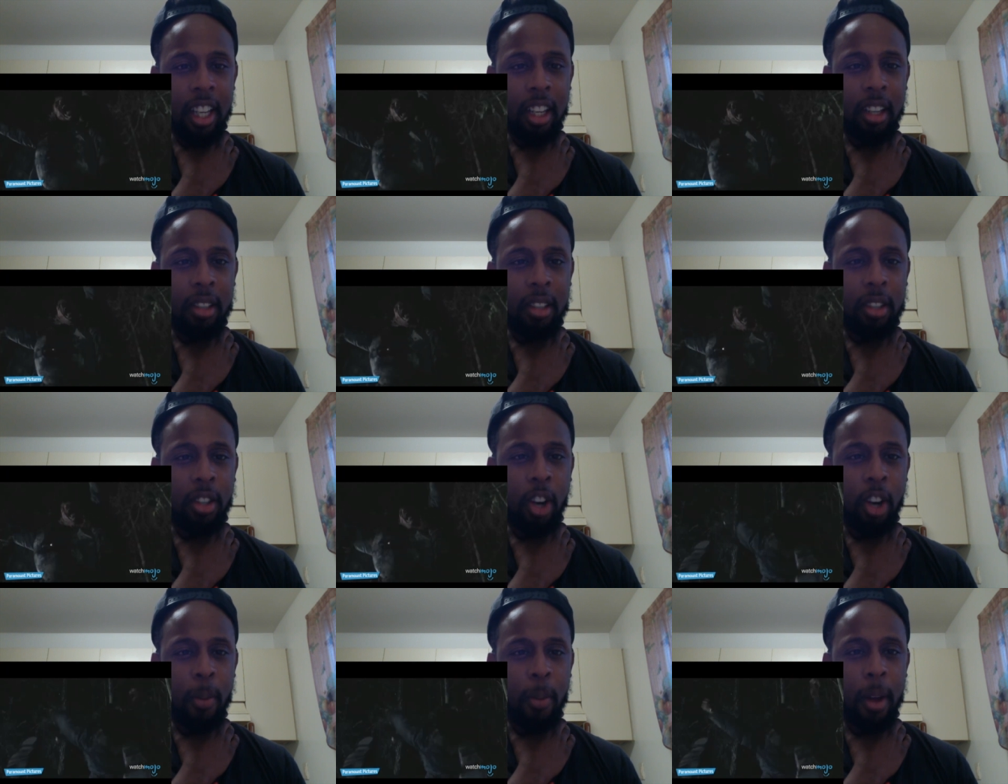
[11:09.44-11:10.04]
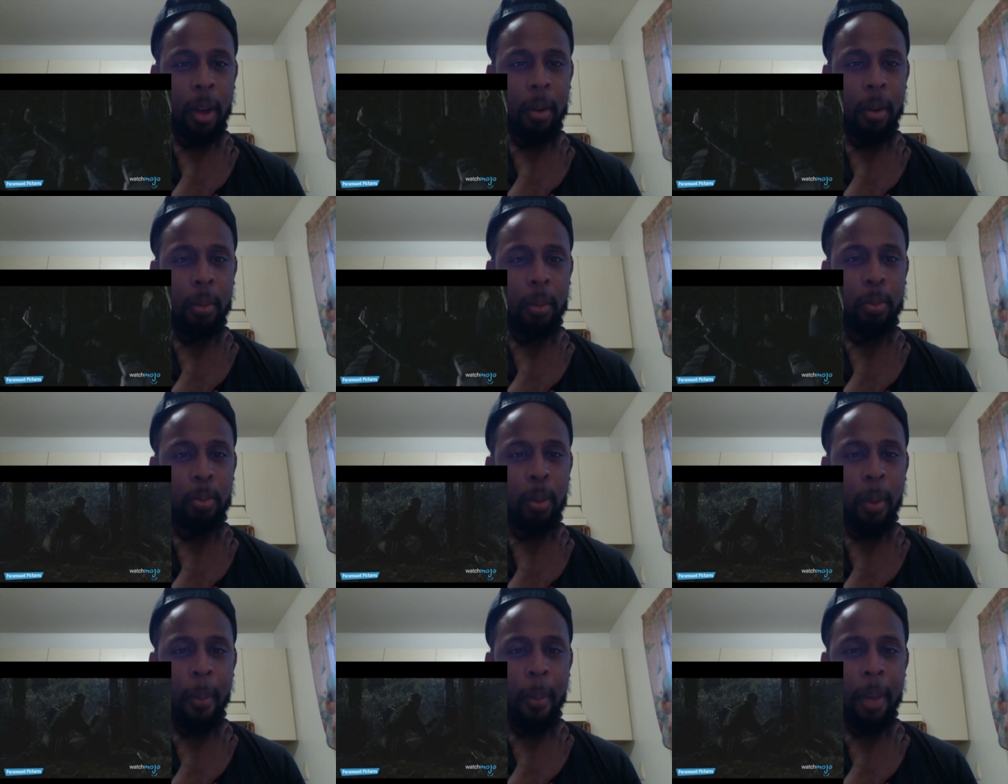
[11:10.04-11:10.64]
Turn my, do
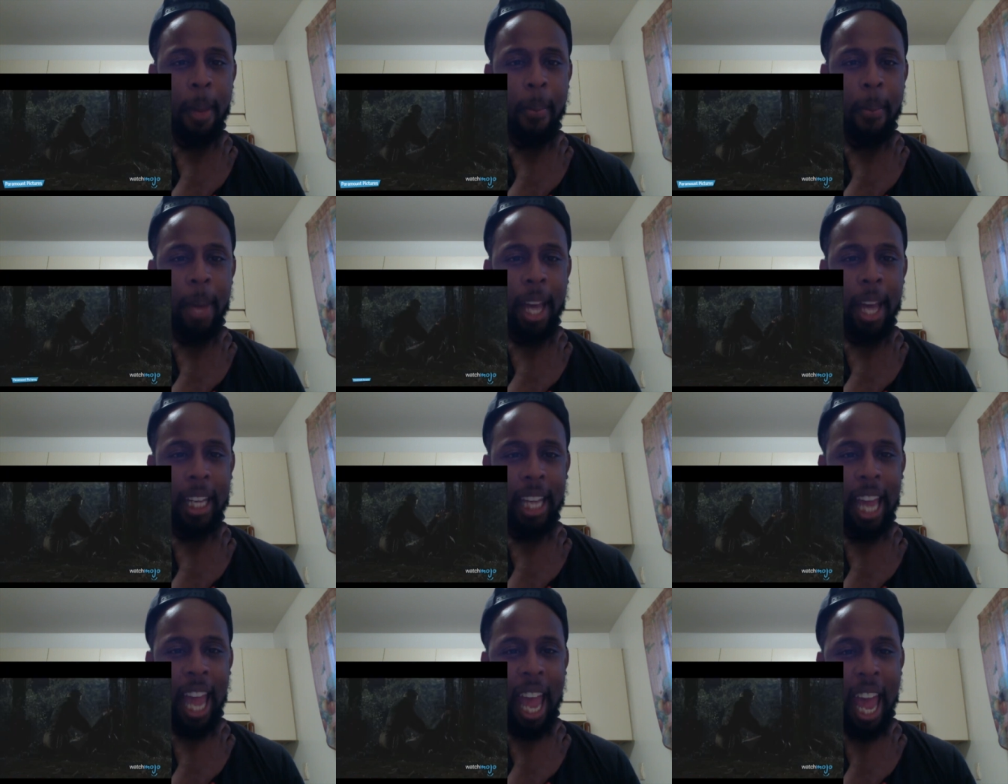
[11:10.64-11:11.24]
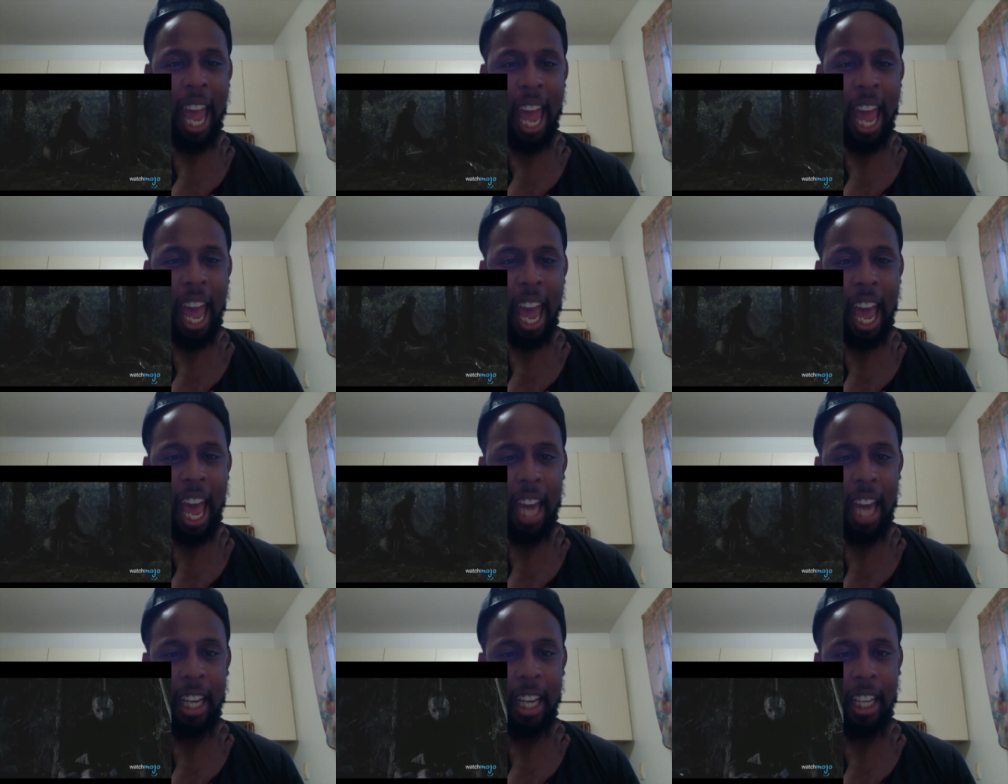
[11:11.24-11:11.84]
my man back. Ah,
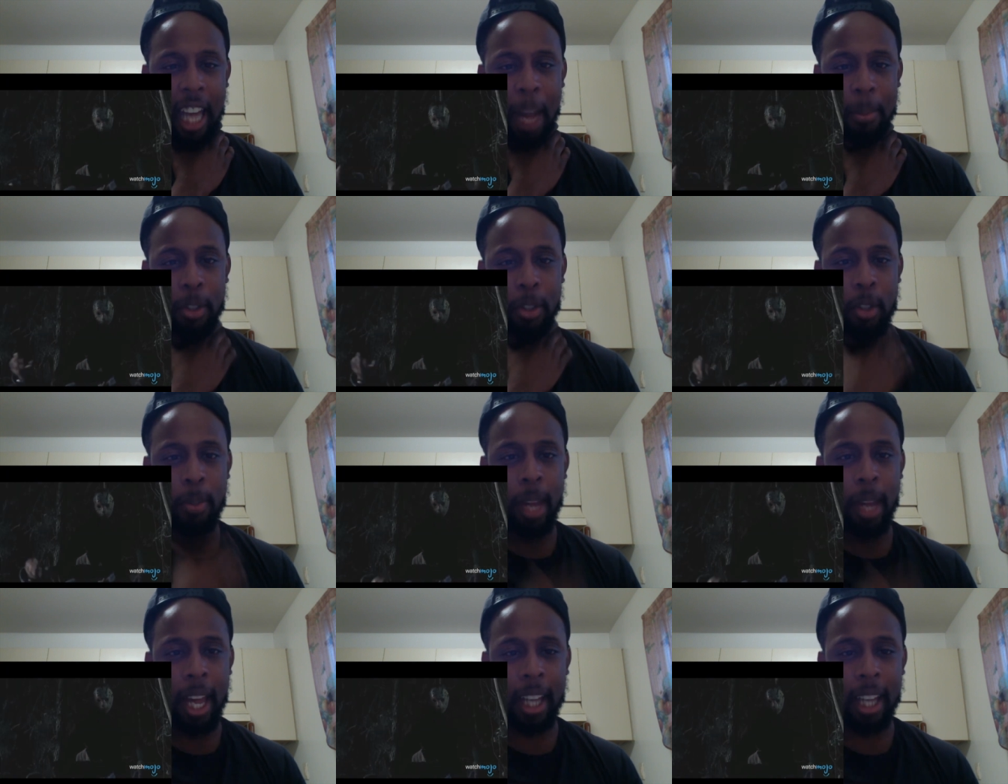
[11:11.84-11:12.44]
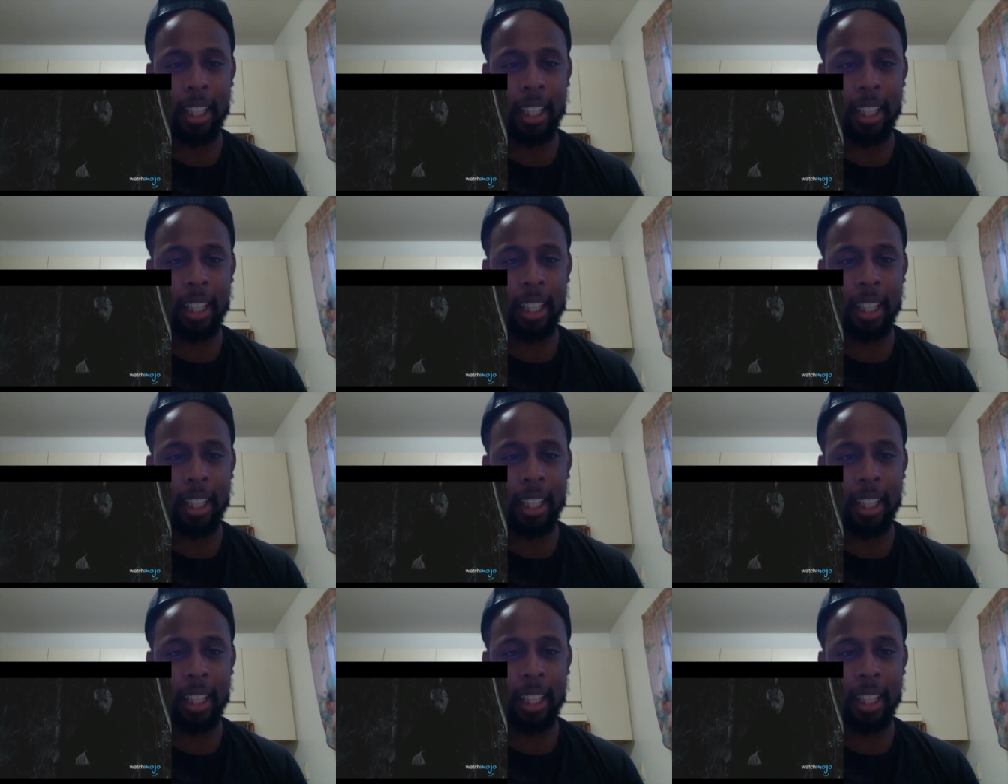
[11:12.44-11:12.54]
the cop do back.